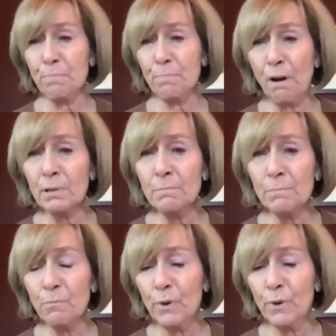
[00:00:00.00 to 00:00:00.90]
the
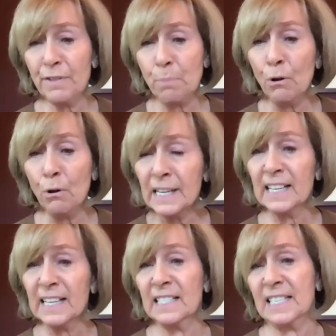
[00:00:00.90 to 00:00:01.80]
problem with
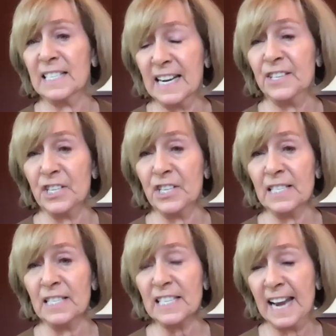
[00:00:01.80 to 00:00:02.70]
polling
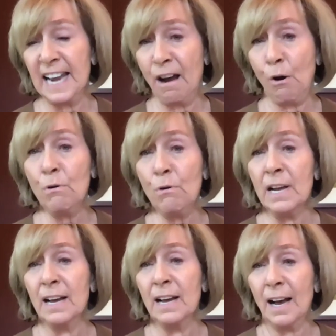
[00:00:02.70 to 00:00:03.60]
stations now,
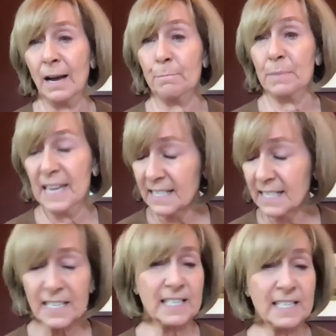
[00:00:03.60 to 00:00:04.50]

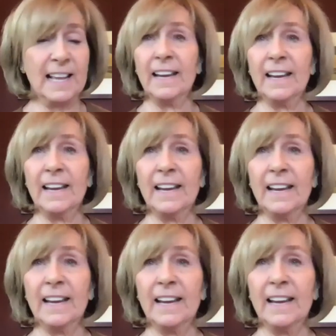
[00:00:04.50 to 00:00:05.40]
yes, they
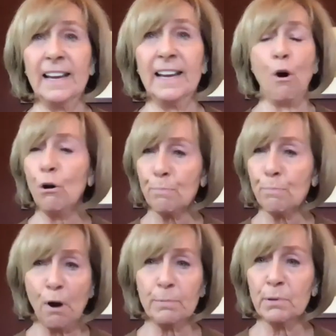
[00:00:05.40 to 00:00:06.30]
are all
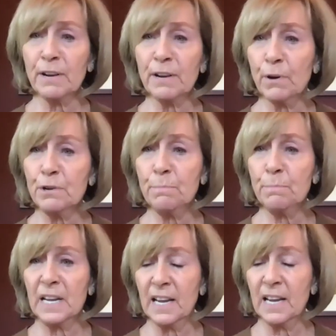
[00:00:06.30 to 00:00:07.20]
probably going to
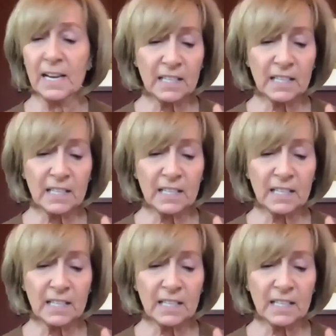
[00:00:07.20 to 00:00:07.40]
be